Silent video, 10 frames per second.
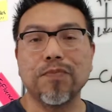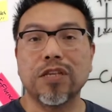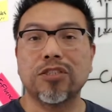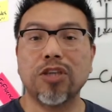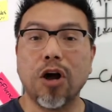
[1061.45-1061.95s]

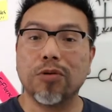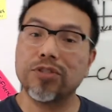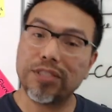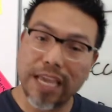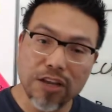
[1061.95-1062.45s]
So
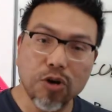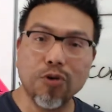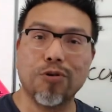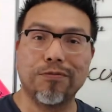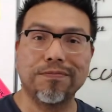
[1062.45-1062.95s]
stay
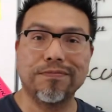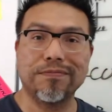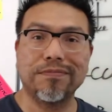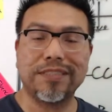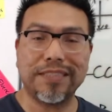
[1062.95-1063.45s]
cool,
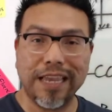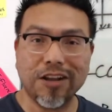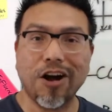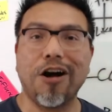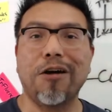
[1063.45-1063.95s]
stay
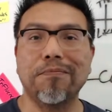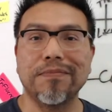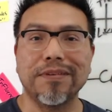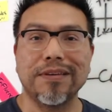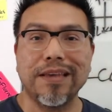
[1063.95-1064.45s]
calm,
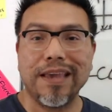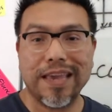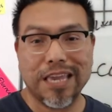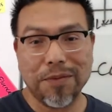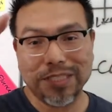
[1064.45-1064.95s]
and
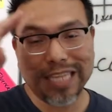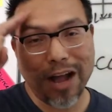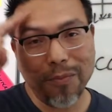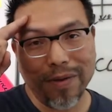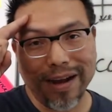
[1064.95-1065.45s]
keep a
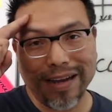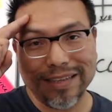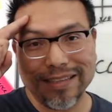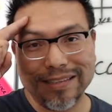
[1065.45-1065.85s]
sound mind.